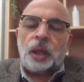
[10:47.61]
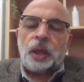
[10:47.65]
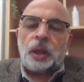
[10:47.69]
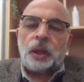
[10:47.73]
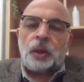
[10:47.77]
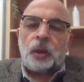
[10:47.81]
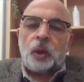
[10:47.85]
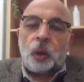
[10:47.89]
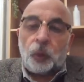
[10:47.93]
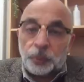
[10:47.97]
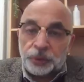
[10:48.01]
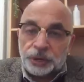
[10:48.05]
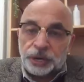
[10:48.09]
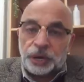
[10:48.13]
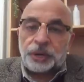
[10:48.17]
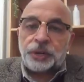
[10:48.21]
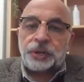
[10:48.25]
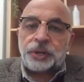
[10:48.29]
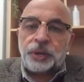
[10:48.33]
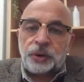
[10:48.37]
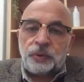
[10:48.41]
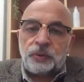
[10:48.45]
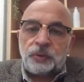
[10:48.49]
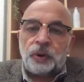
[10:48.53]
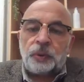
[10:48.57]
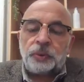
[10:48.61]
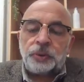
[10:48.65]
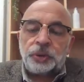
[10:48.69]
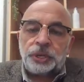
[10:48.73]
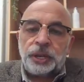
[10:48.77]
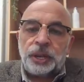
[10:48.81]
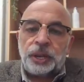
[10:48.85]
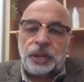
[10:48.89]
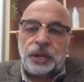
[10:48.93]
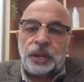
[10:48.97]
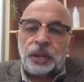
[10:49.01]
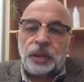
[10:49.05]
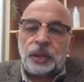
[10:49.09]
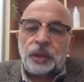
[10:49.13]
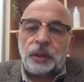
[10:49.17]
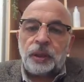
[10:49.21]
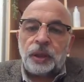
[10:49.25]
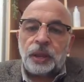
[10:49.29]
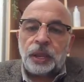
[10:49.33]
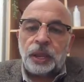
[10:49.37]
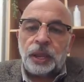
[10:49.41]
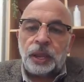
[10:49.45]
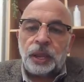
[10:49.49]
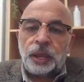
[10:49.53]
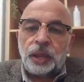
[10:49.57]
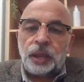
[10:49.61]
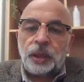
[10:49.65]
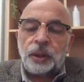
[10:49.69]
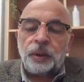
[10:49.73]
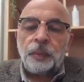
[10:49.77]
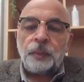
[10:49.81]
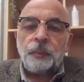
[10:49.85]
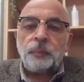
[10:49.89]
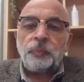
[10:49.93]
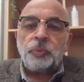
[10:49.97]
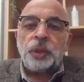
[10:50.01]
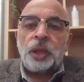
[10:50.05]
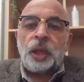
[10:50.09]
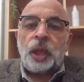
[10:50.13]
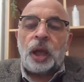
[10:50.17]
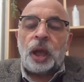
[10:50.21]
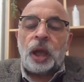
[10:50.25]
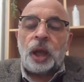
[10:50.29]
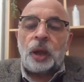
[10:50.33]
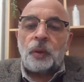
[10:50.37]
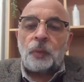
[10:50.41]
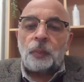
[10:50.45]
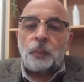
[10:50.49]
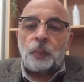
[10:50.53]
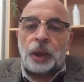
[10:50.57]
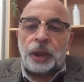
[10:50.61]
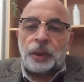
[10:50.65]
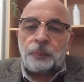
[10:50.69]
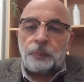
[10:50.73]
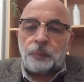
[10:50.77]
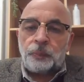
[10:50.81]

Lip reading: objective of sharing here. My